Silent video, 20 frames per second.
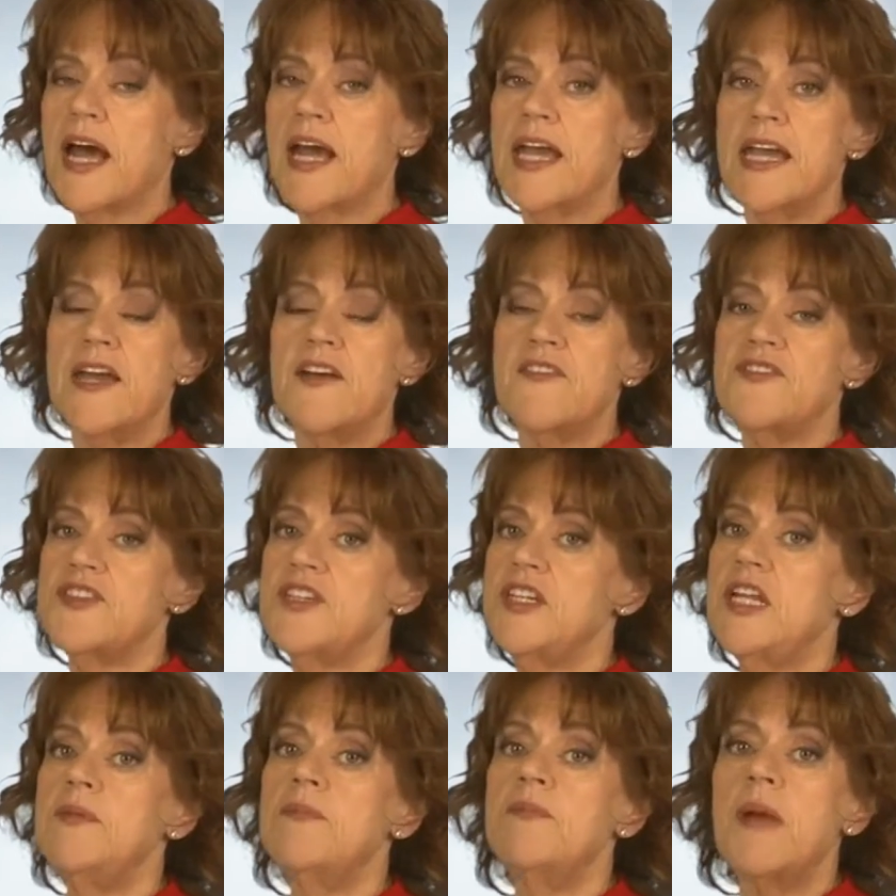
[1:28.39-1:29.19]
I have
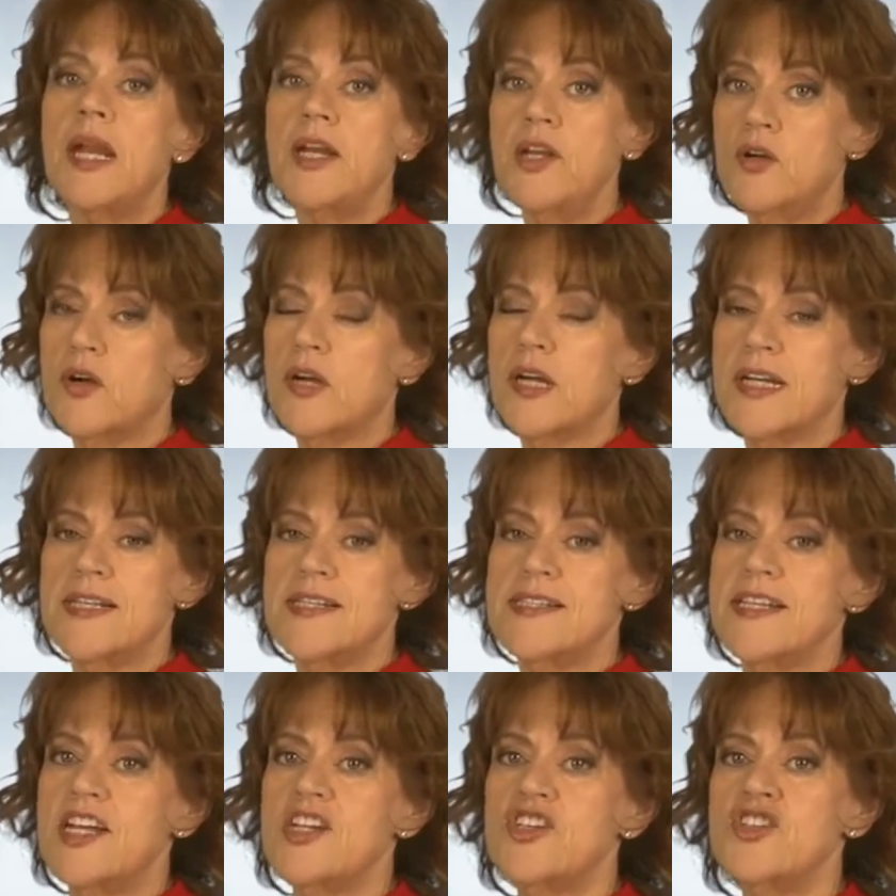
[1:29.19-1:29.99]
seen many
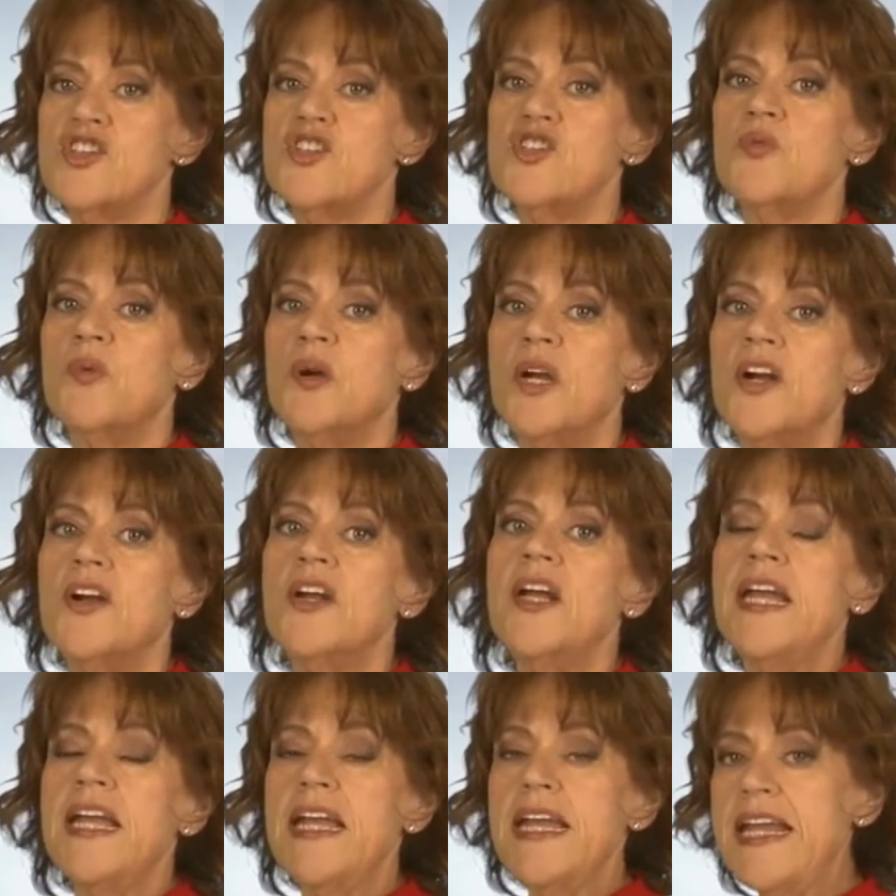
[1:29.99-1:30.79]
organizations where